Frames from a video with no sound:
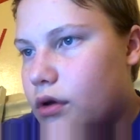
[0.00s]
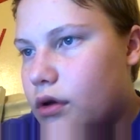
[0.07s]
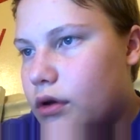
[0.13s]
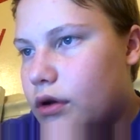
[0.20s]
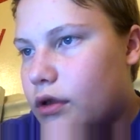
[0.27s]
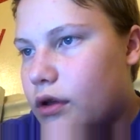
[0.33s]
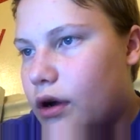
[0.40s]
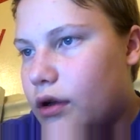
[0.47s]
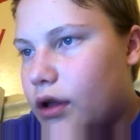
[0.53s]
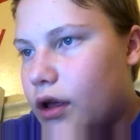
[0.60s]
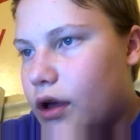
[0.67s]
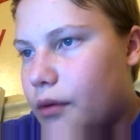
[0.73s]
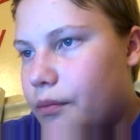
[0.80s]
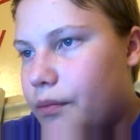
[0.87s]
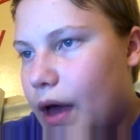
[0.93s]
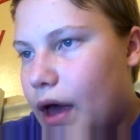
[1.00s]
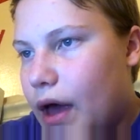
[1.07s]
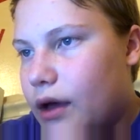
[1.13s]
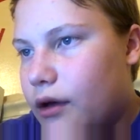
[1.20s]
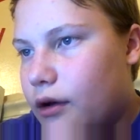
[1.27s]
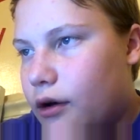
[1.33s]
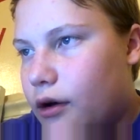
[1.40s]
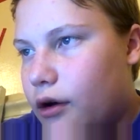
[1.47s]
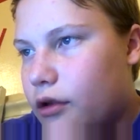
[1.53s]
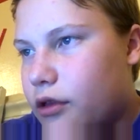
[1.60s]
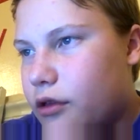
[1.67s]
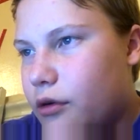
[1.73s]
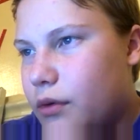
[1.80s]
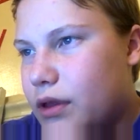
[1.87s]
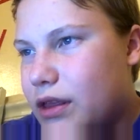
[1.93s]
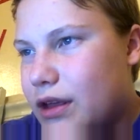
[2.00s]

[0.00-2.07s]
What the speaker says: It's got like a bag also with